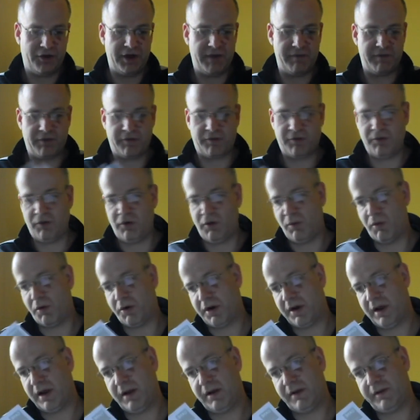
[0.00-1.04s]
I never saw
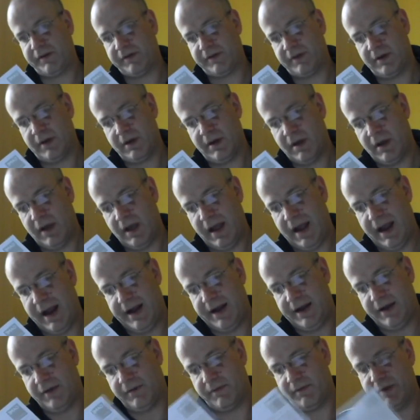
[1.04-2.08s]
one at
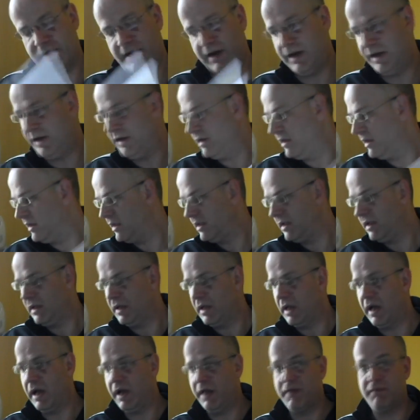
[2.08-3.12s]
any of the
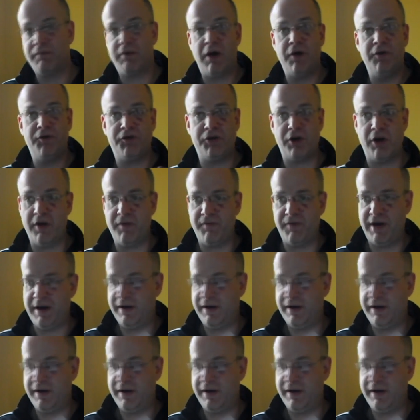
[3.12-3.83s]
roadshow